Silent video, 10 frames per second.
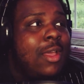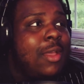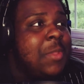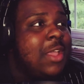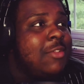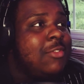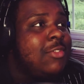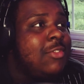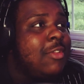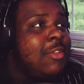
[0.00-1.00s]

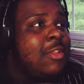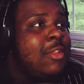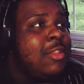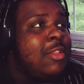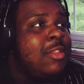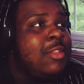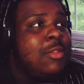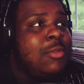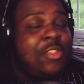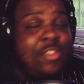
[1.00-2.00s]
because
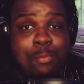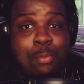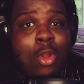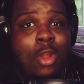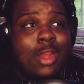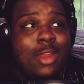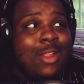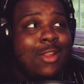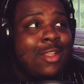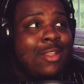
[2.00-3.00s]
what's important
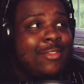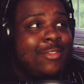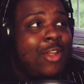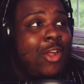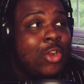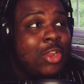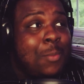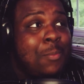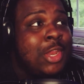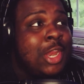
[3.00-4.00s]
there is our
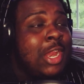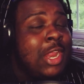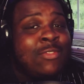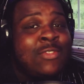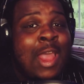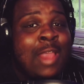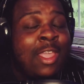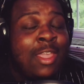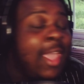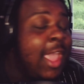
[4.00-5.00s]
community. It's not the
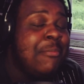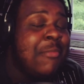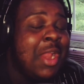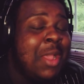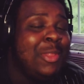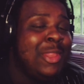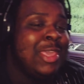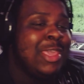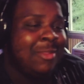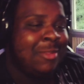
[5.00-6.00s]
game that I'm
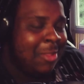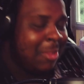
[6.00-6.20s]
playing.